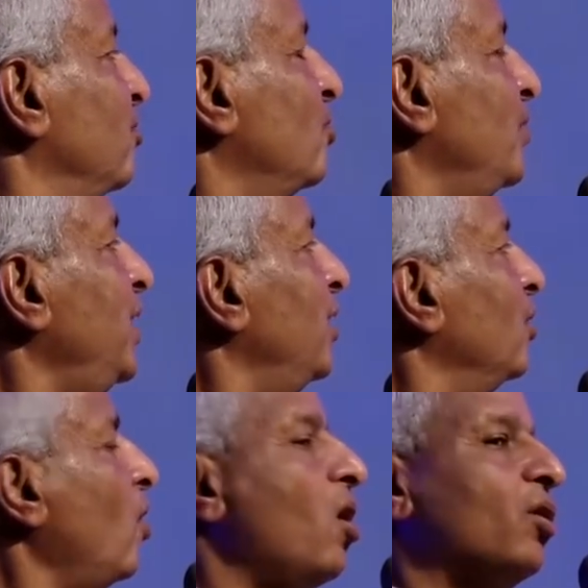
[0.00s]
So we need a
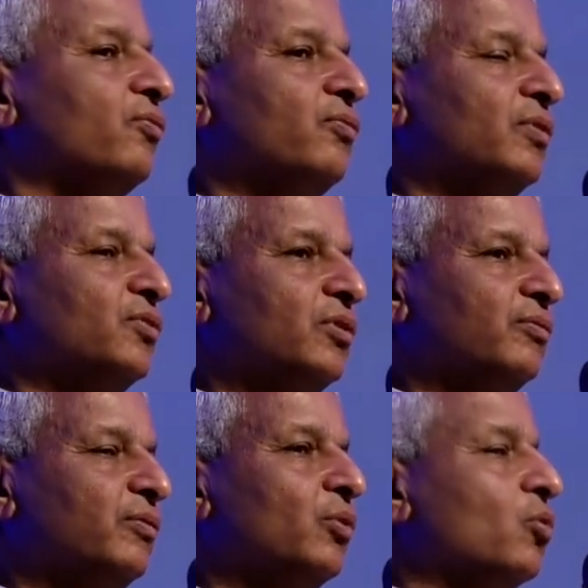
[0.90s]
lot of sort
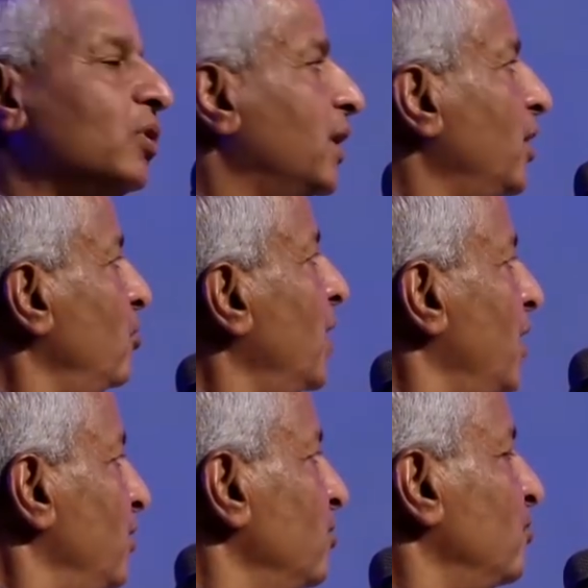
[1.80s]
of local
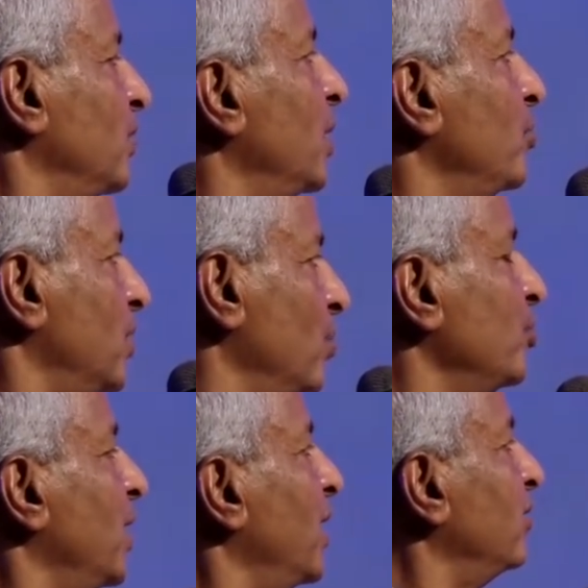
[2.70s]
get-togethers for them to
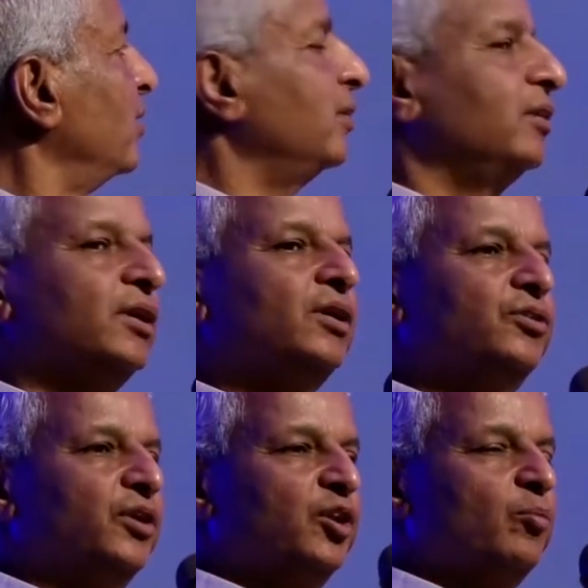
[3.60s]
come together and
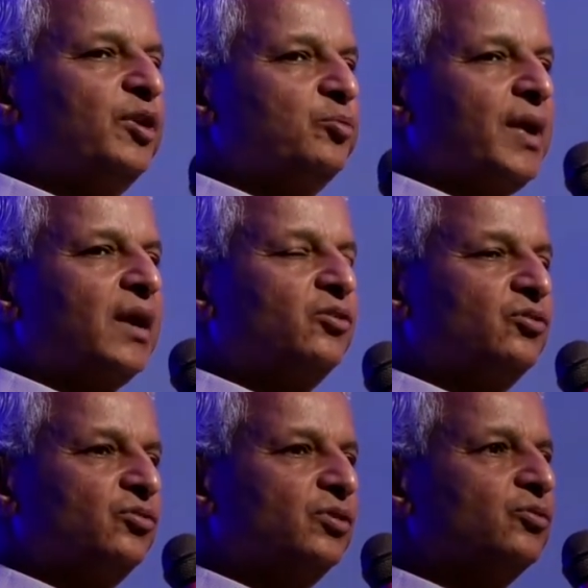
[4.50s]
share the best
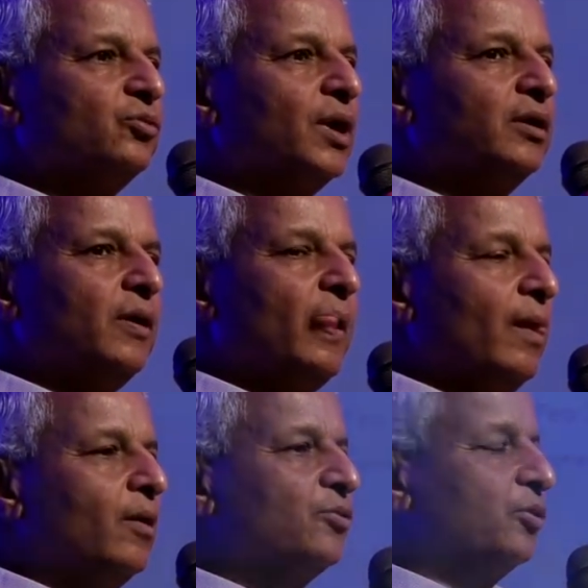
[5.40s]
practices and so on.
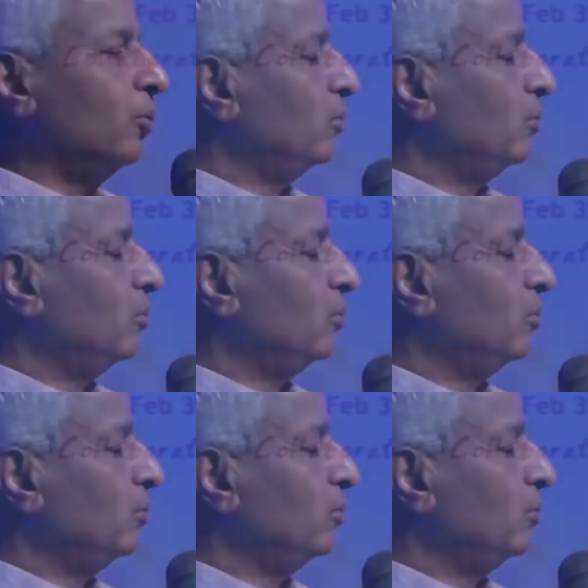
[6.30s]
So,